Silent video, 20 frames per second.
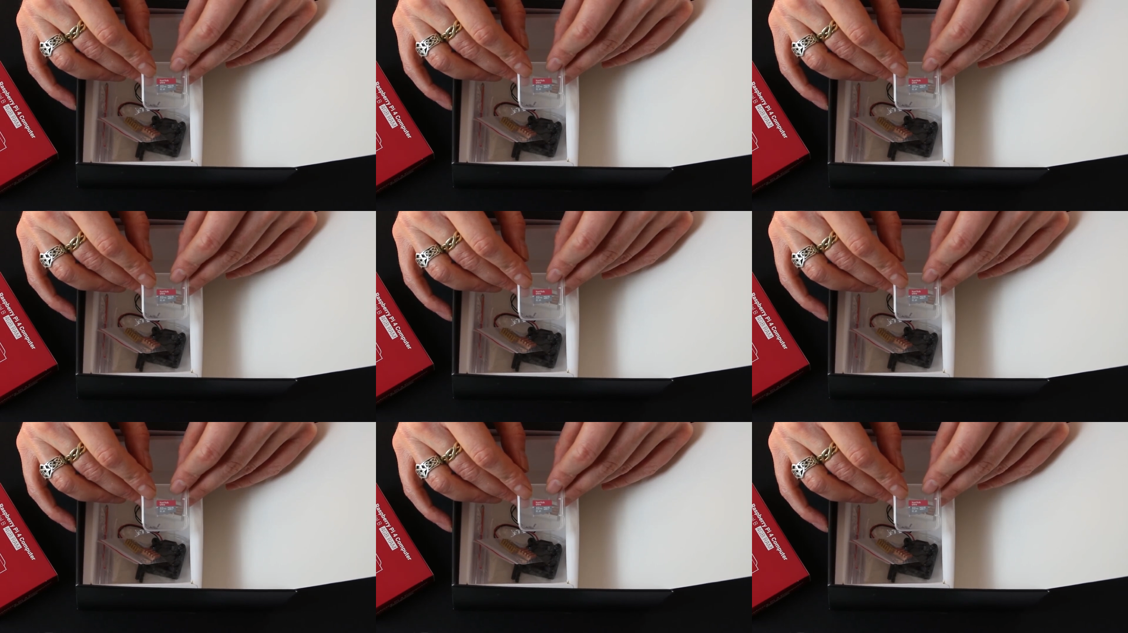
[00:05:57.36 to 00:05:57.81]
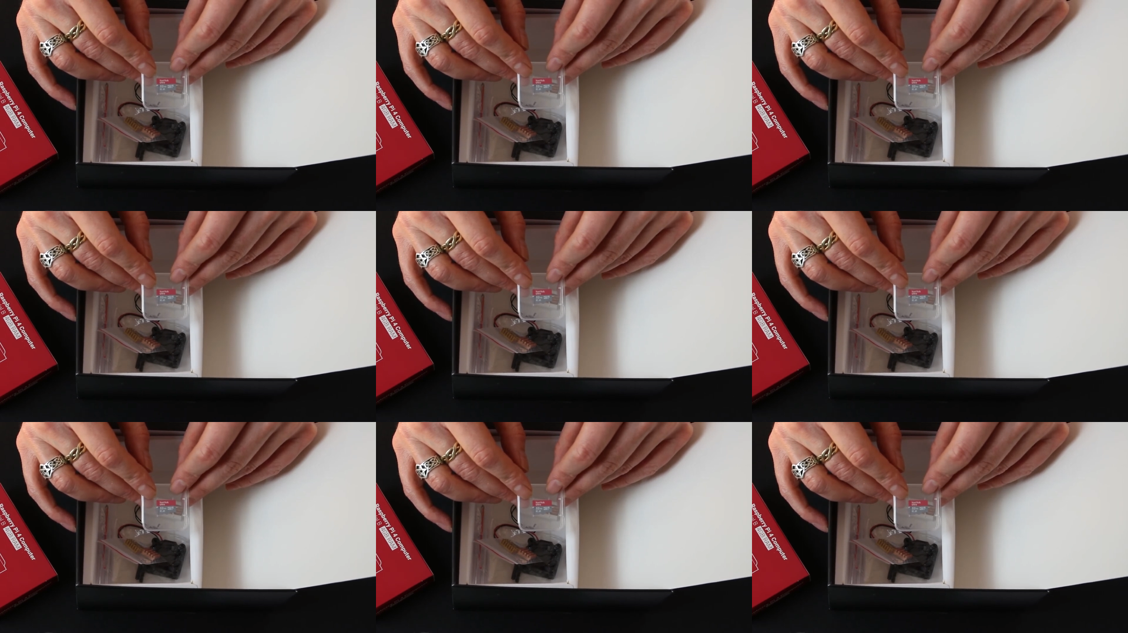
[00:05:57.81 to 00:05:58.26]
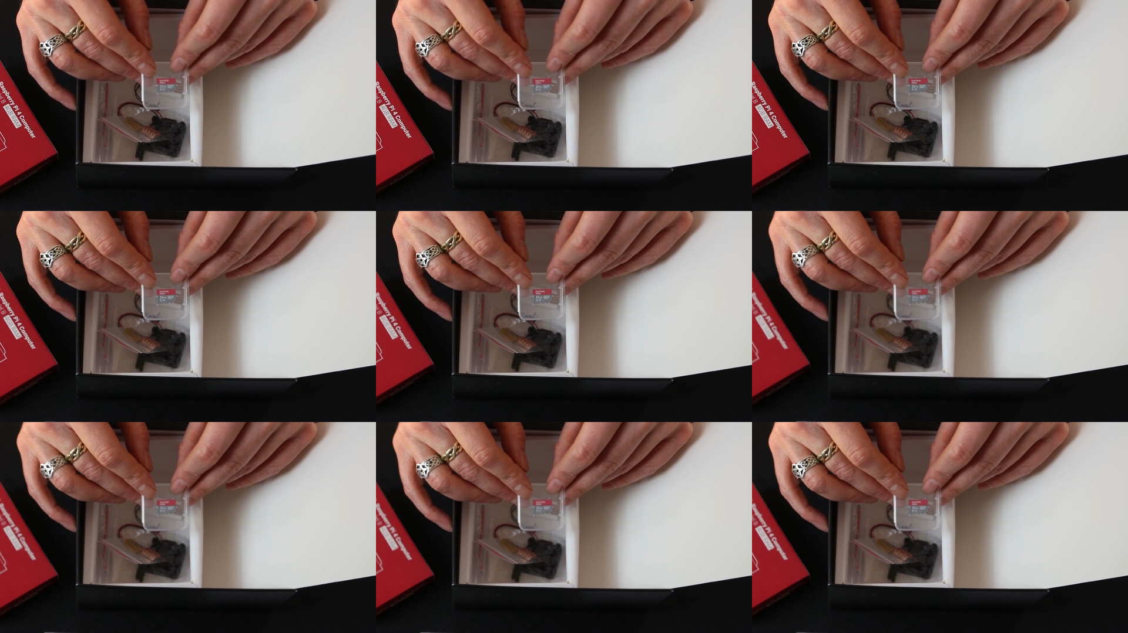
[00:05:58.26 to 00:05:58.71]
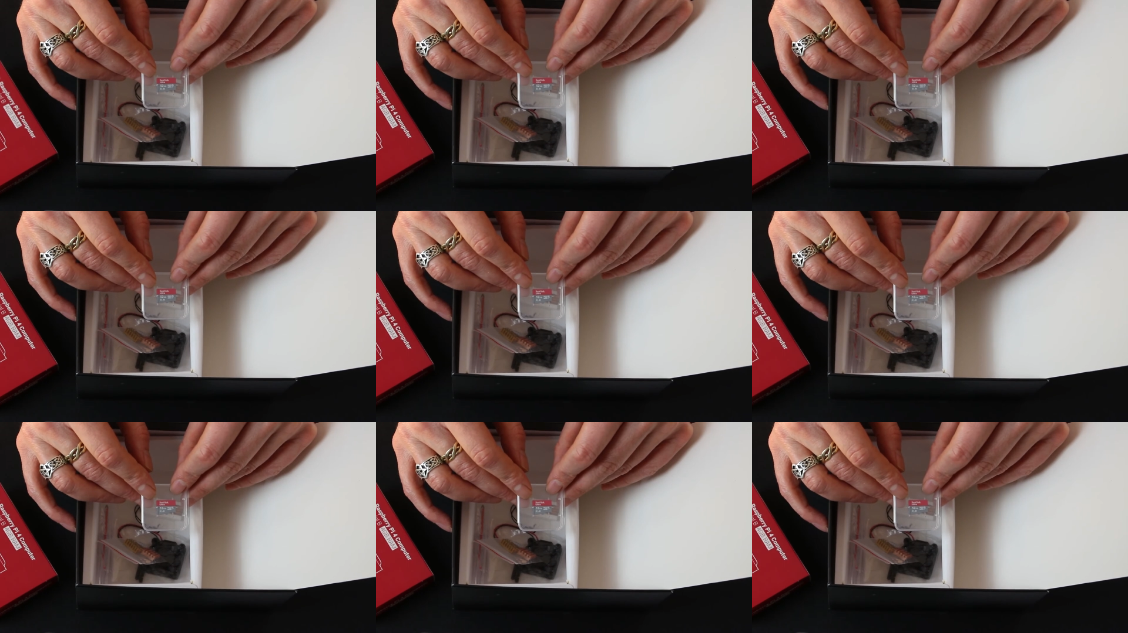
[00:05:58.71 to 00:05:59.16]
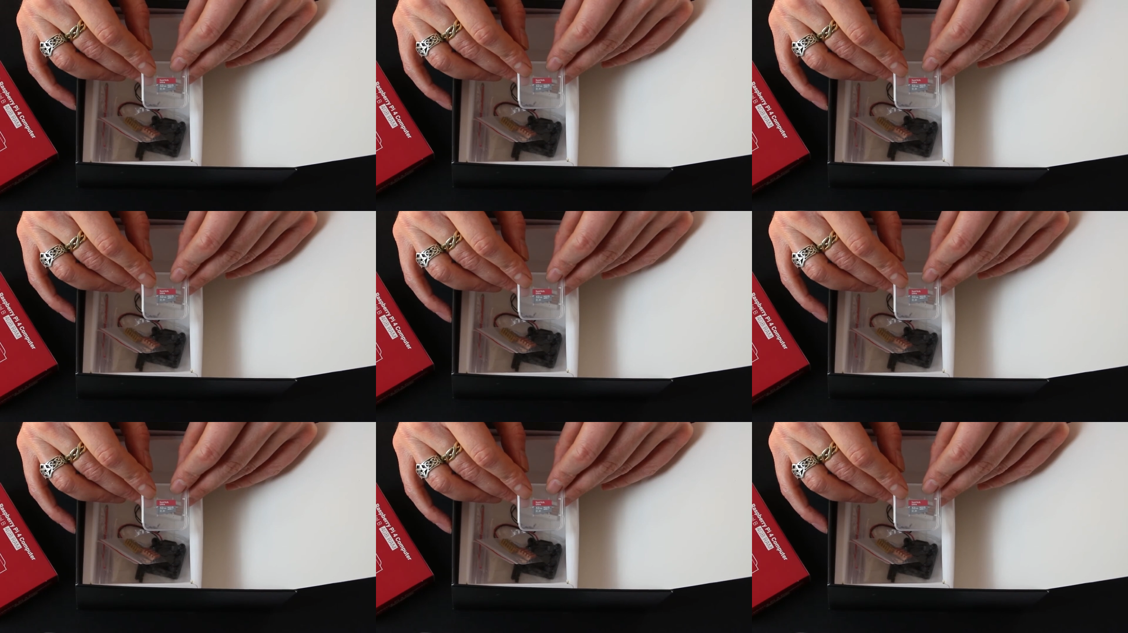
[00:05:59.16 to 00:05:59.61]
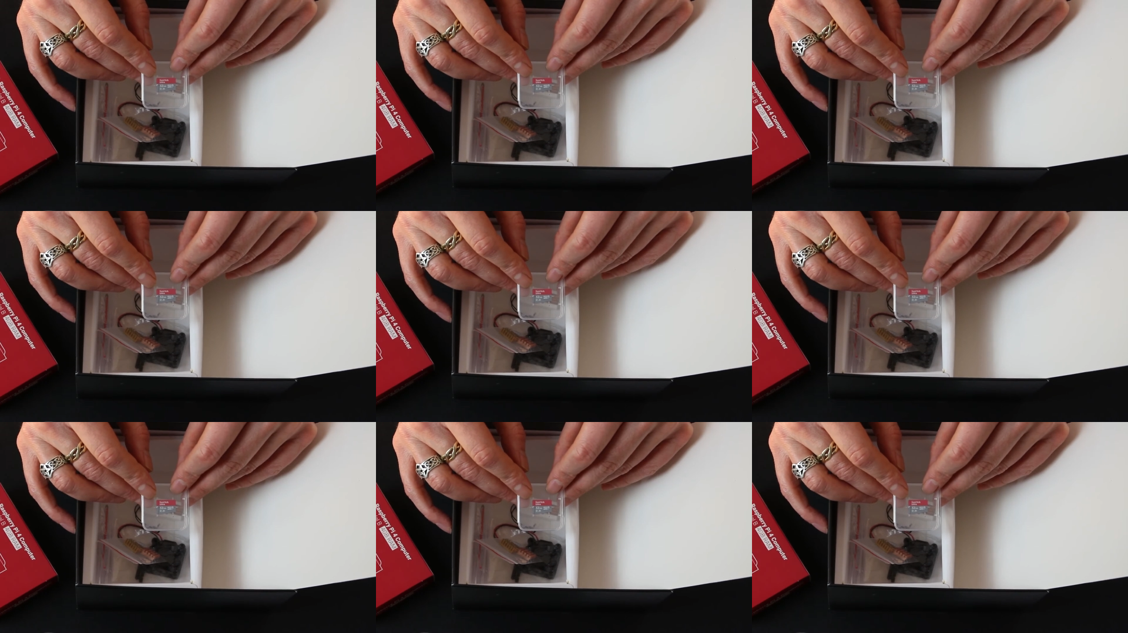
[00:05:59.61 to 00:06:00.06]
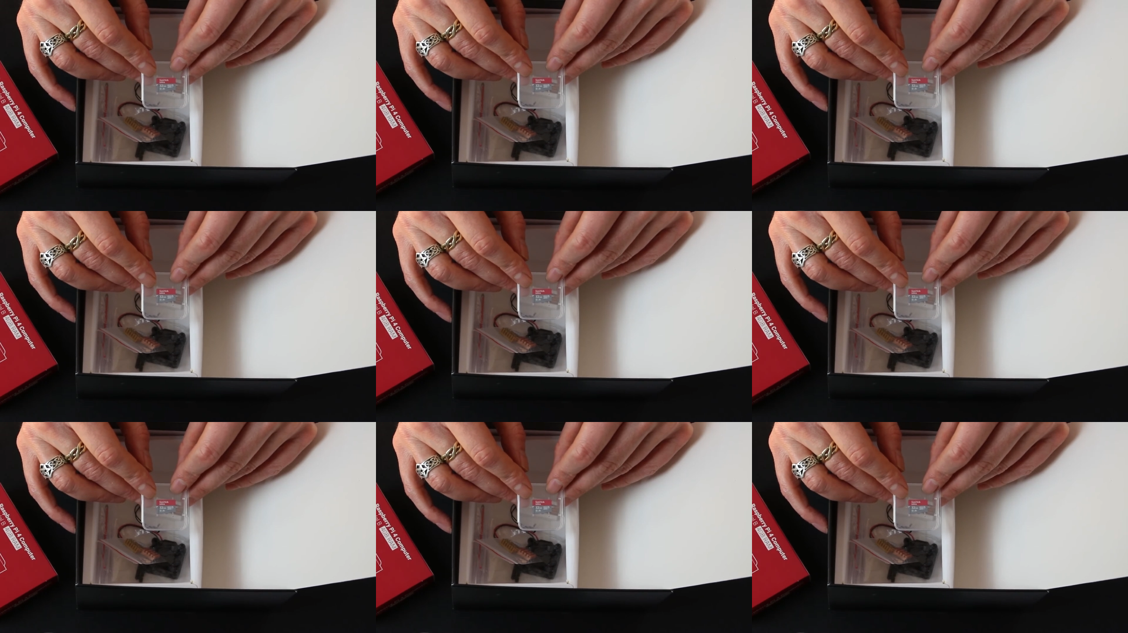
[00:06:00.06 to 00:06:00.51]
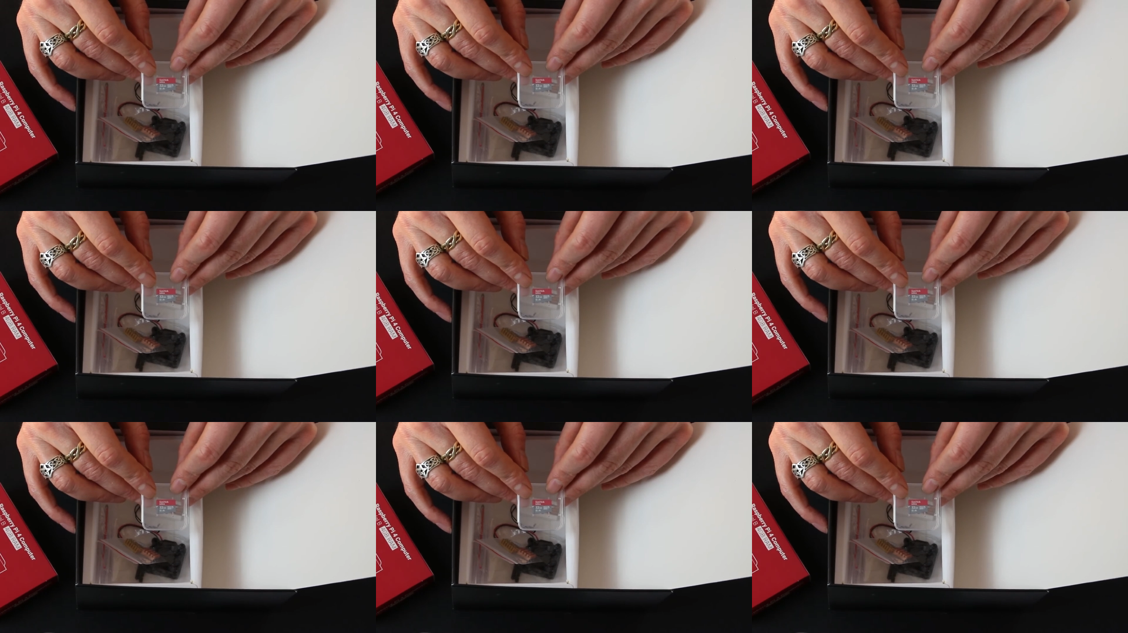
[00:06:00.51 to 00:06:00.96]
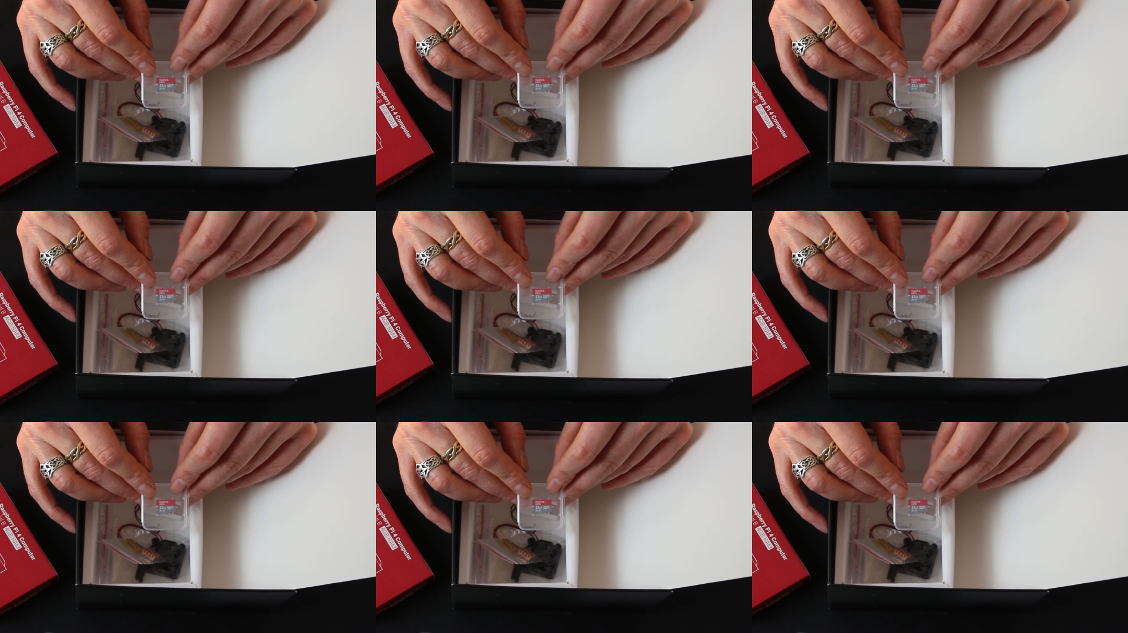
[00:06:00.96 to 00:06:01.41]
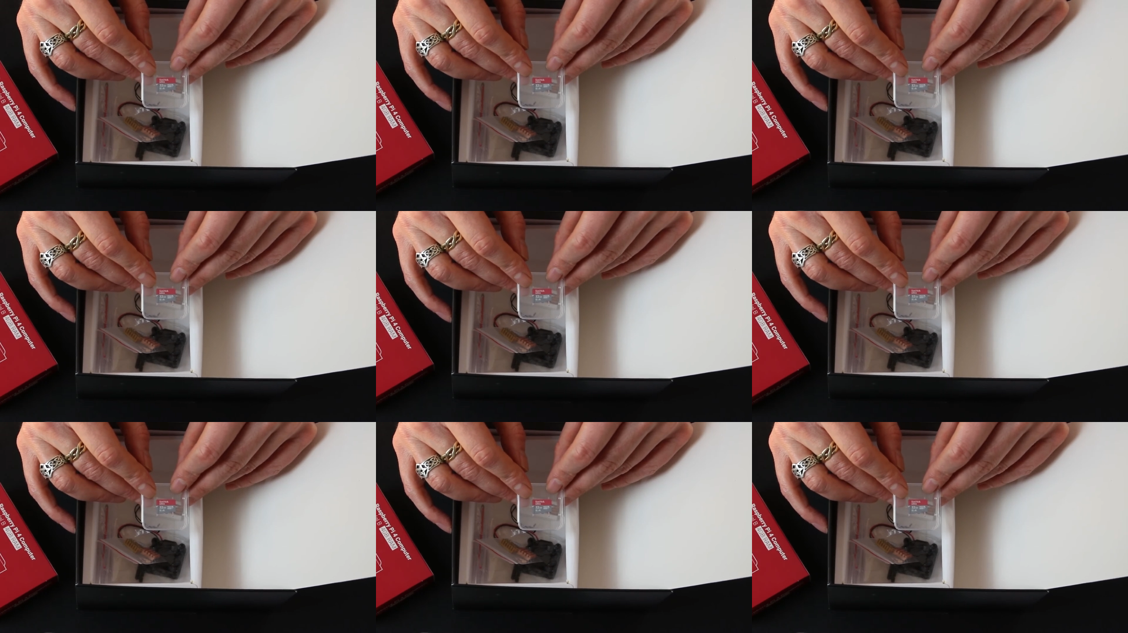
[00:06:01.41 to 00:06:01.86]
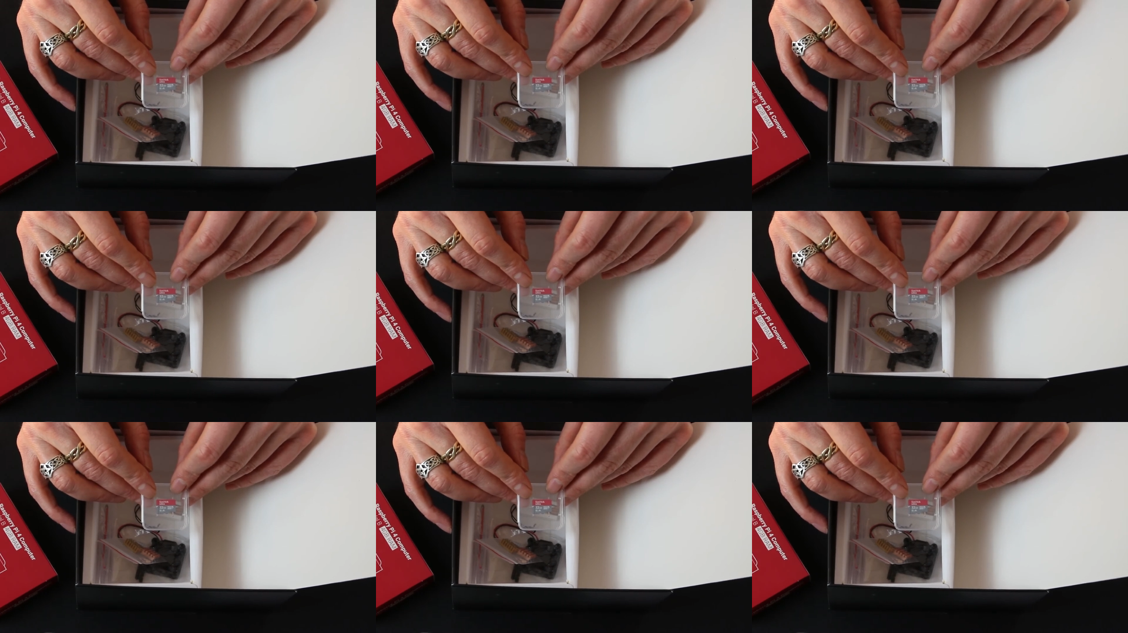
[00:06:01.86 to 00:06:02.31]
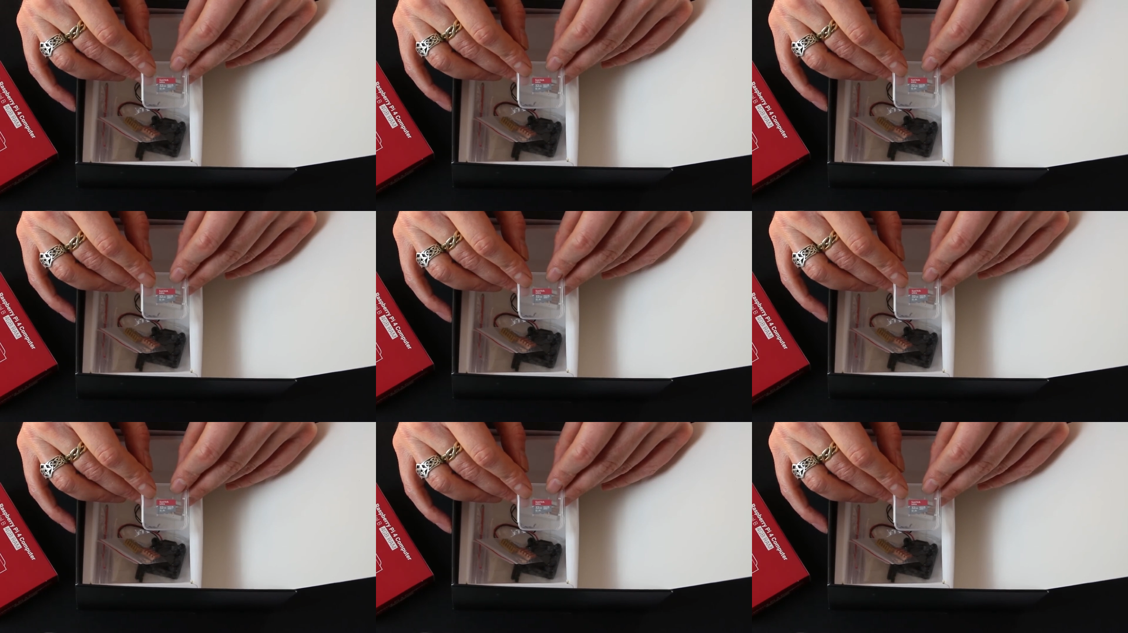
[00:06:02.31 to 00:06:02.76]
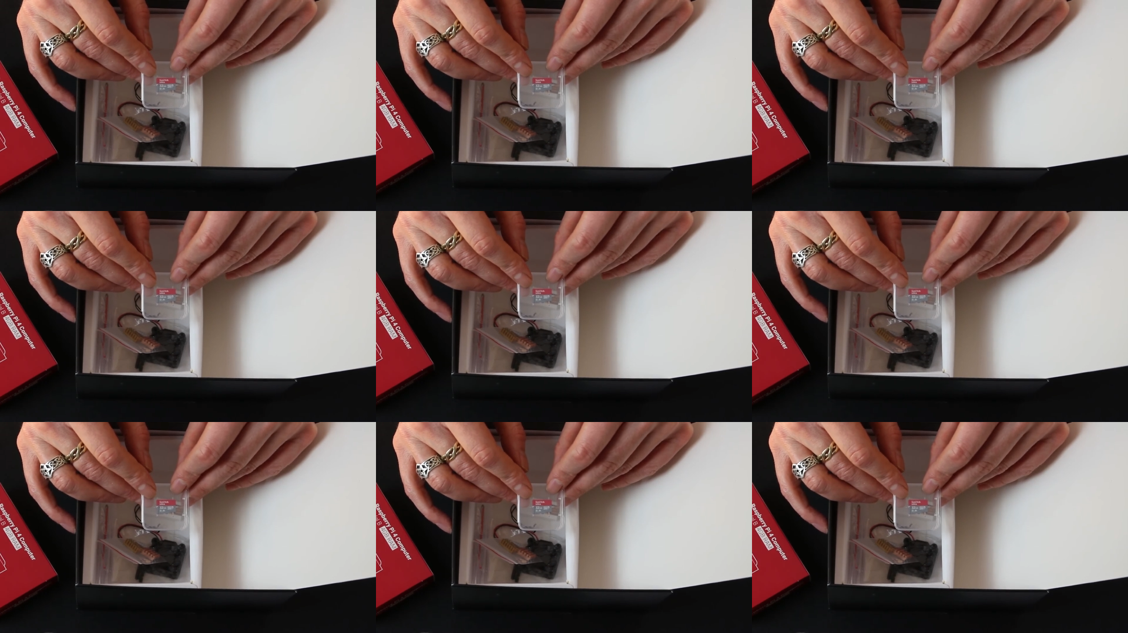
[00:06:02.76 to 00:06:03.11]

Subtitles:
[unreadable: no face in view]